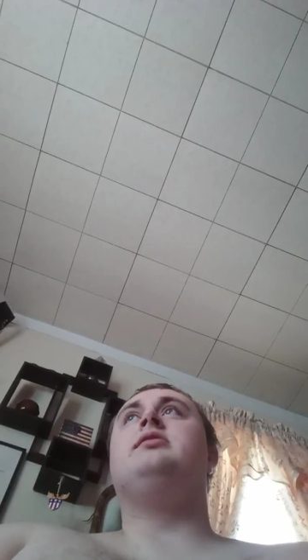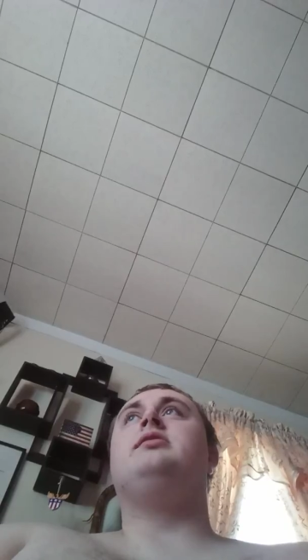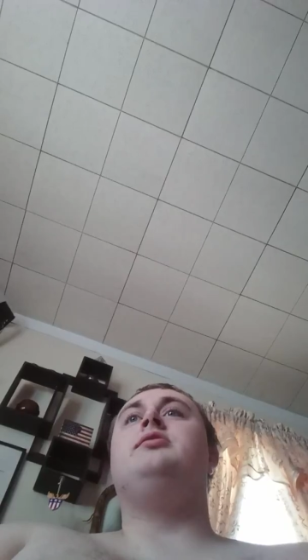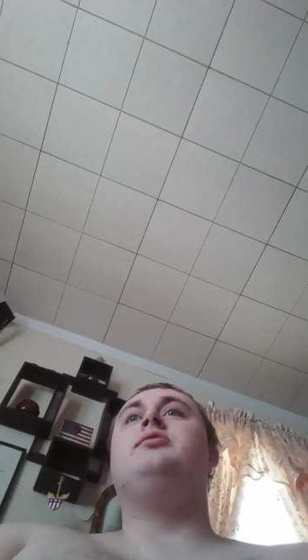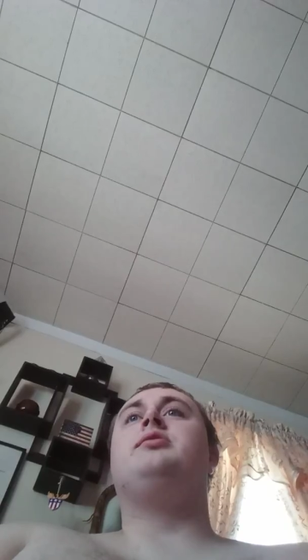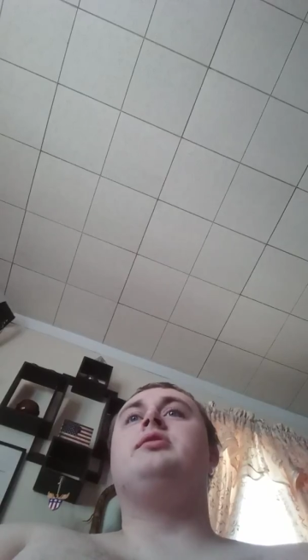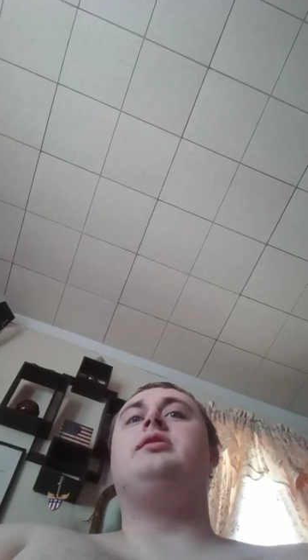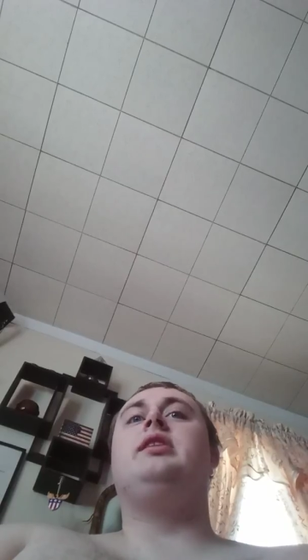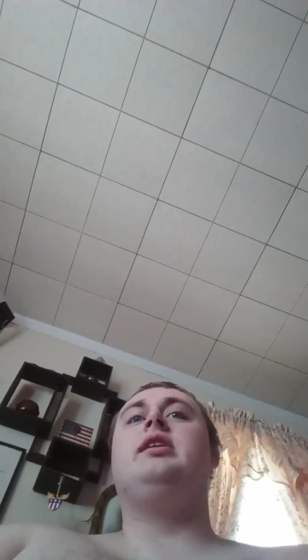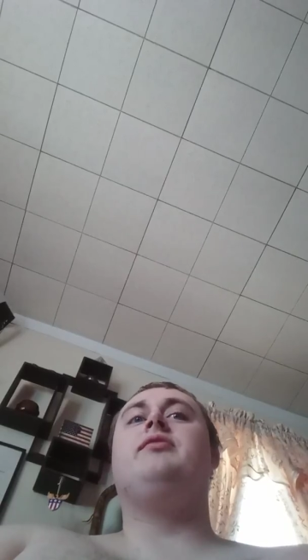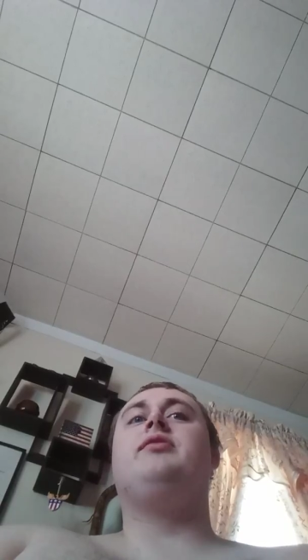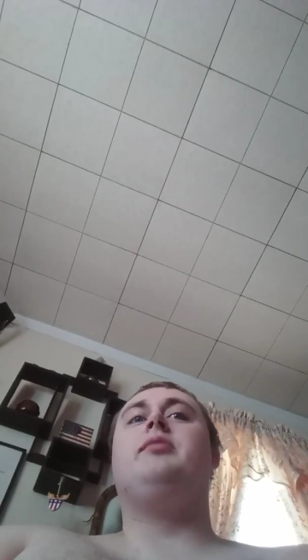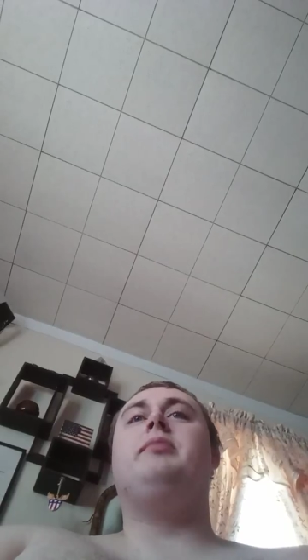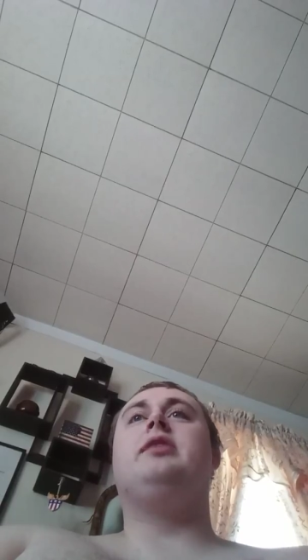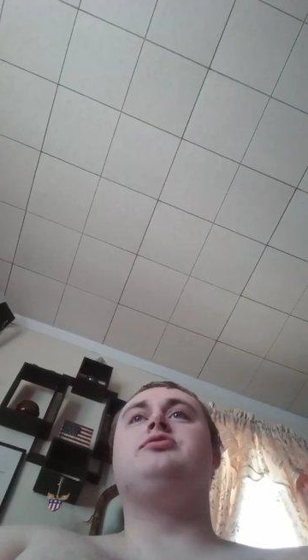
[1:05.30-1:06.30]
you can give
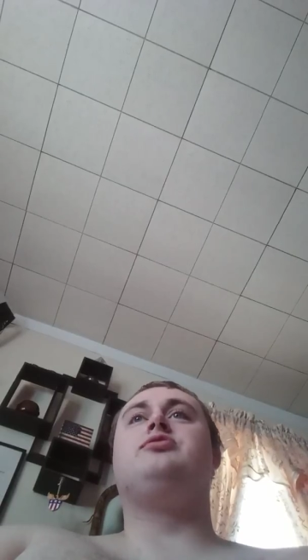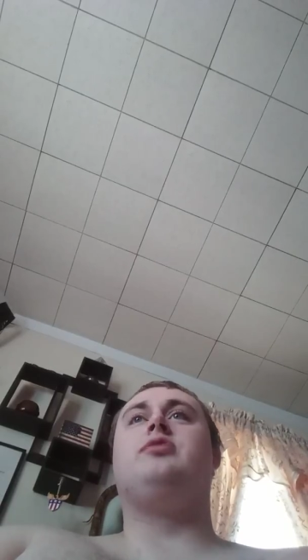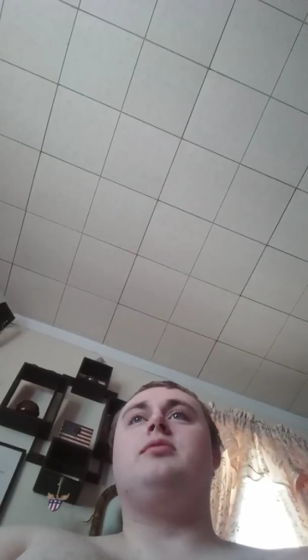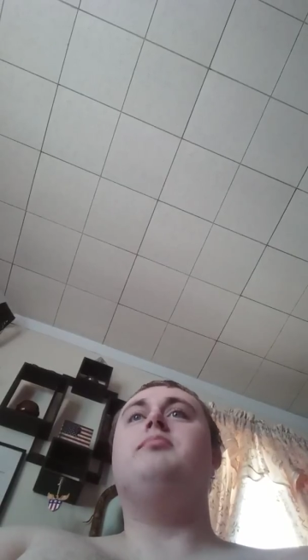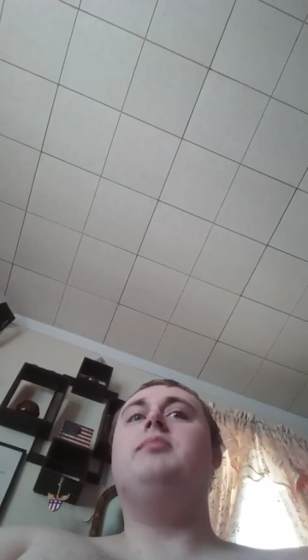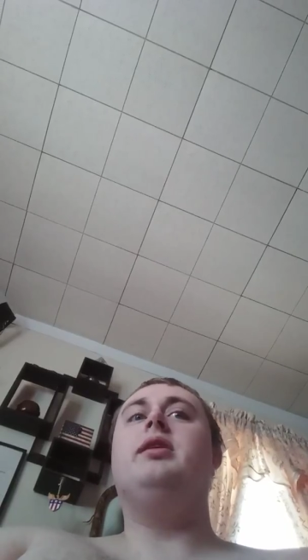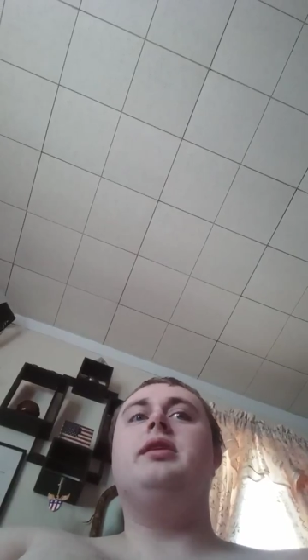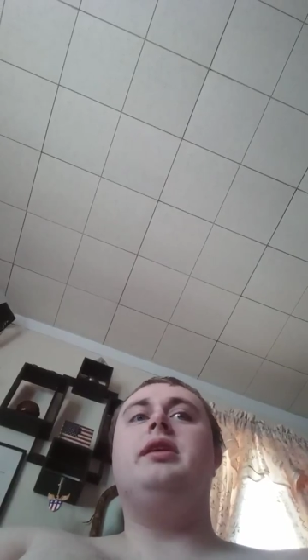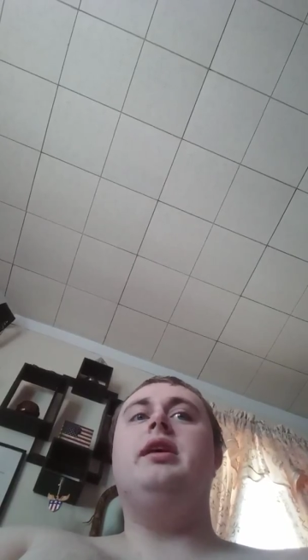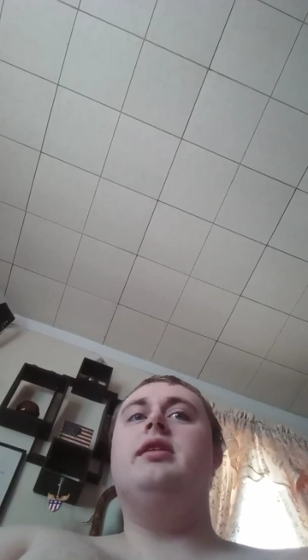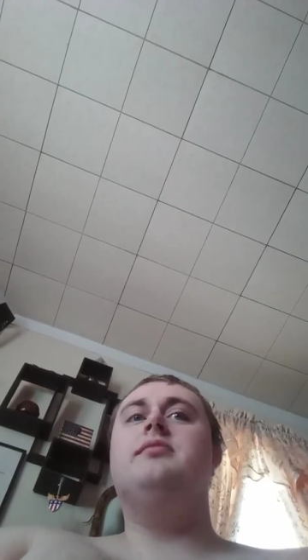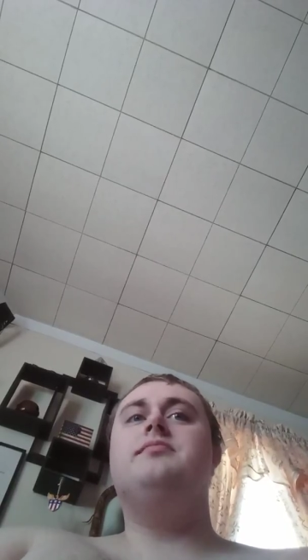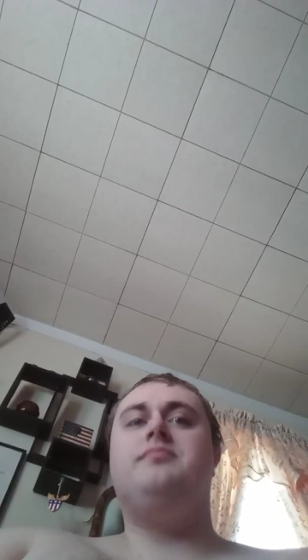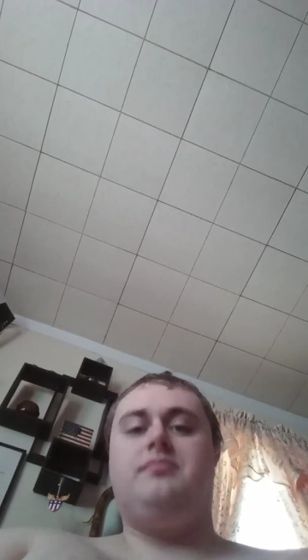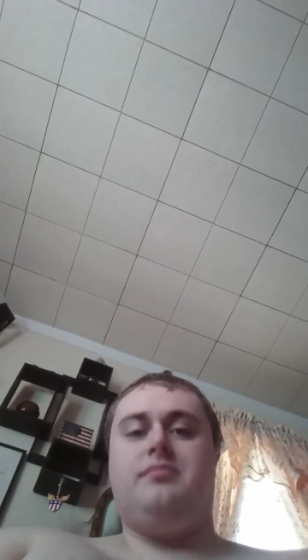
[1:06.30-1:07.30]
them extra
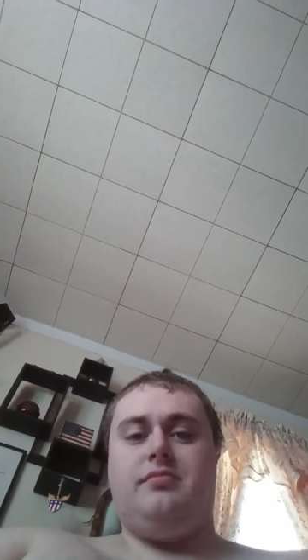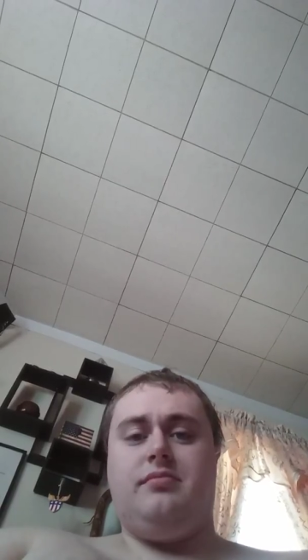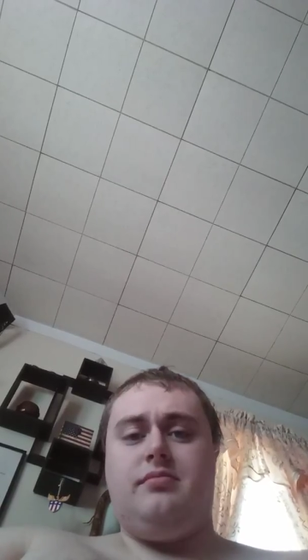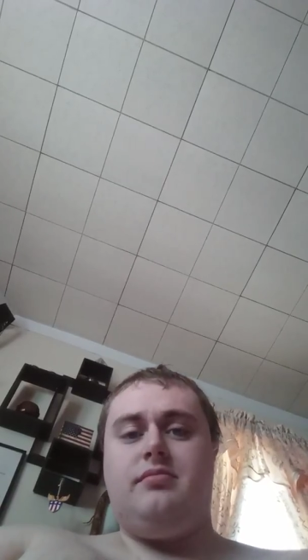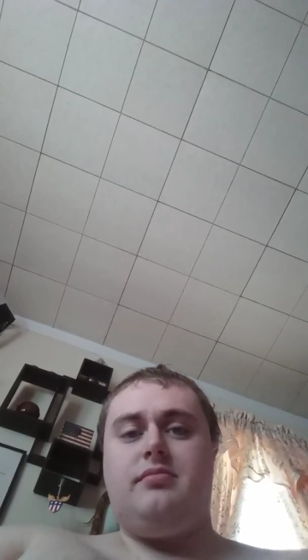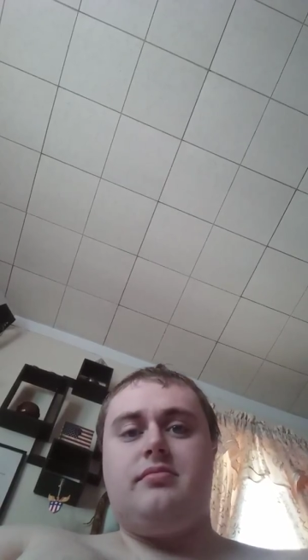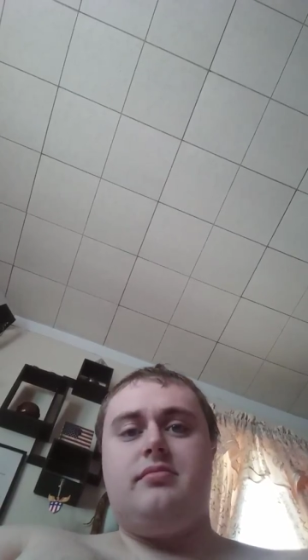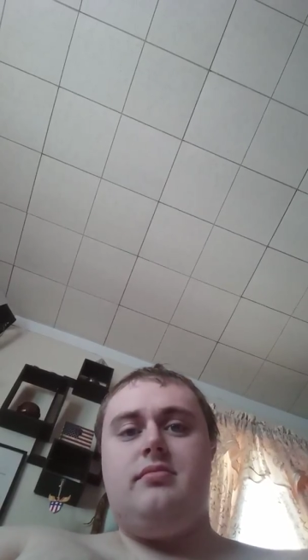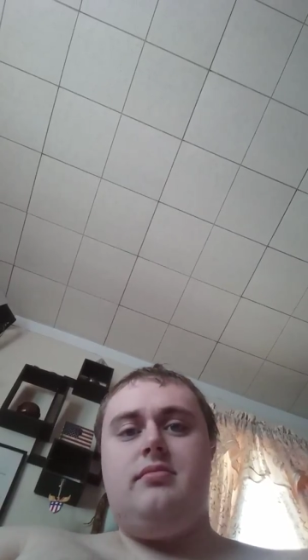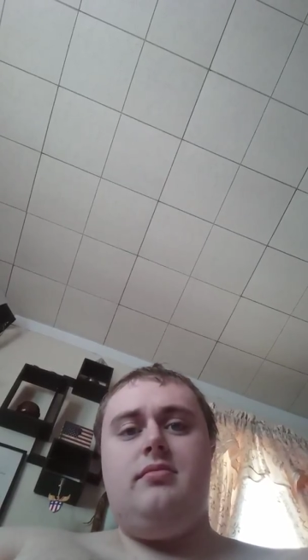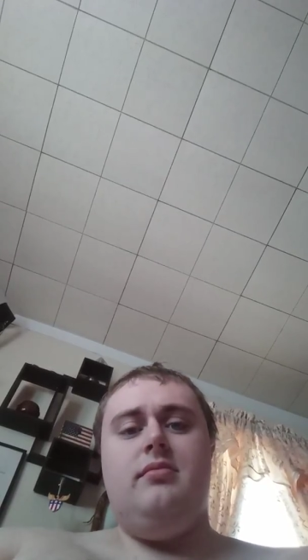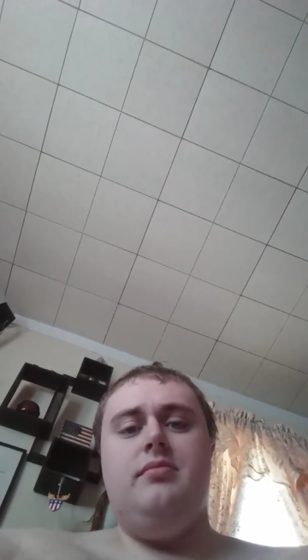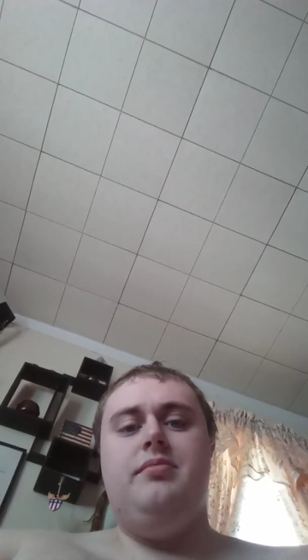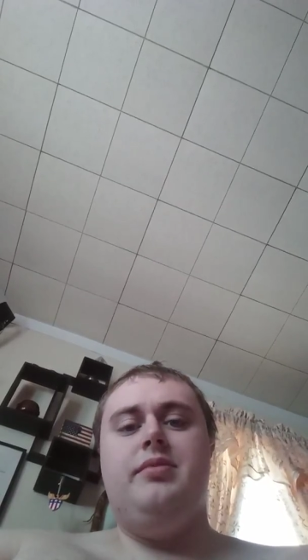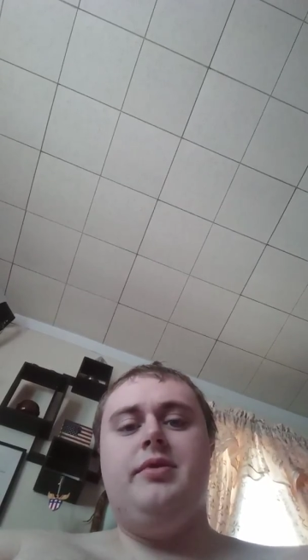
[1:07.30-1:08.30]
money.
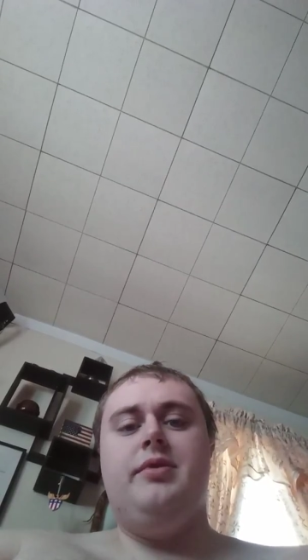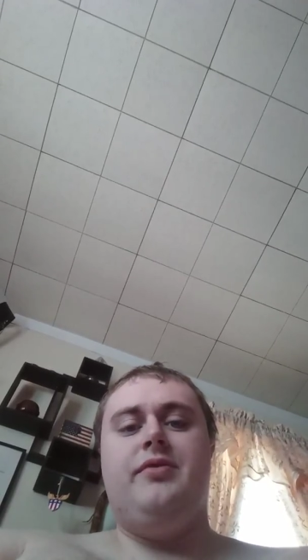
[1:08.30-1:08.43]
Pure